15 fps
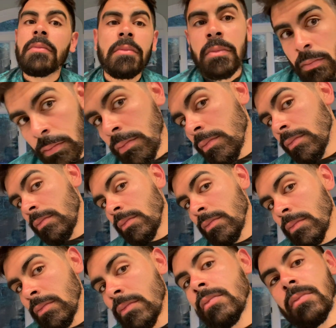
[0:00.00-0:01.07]
I'm going to
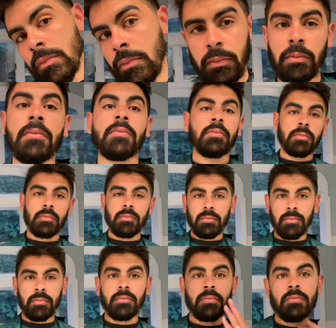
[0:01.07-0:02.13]
take my wireless
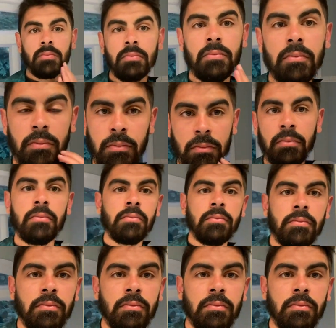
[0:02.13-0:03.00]
trimmers here